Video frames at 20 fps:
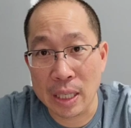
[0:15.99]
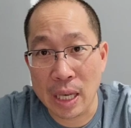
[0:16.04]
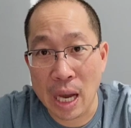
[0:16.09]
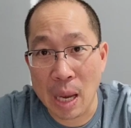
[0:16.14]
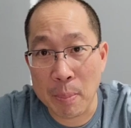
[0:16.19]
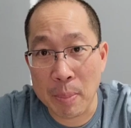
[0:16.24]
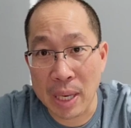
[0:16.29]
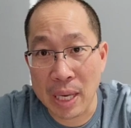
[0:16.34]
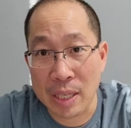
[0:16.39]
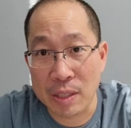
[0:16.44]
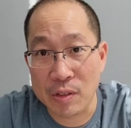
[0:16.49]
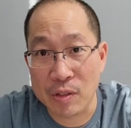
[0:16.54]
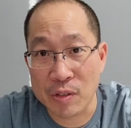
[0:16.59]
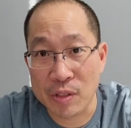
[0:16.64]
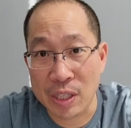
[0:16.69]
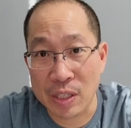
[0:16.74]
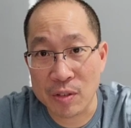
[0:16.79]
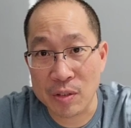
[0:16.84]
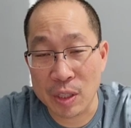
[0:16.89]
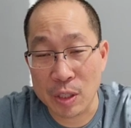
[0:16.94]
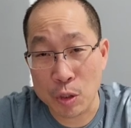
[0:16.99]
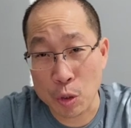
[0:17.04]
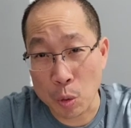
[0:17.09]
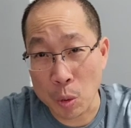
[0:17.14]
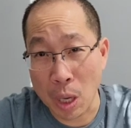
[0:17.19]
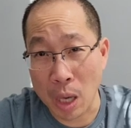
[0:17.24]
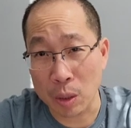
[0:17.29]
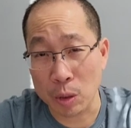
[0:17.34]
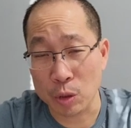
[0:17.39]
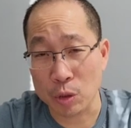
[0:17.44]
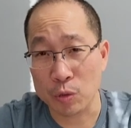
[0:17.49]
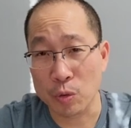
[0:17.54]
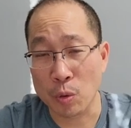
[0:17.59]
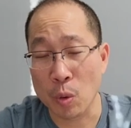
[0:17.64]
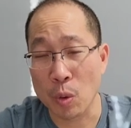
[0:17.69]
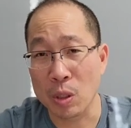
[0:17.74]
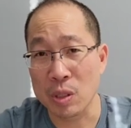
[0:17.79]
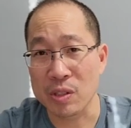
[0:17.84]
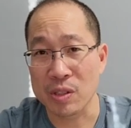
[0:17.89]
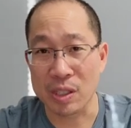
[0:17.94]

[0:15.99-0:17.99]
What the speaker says: I paid $62 for it.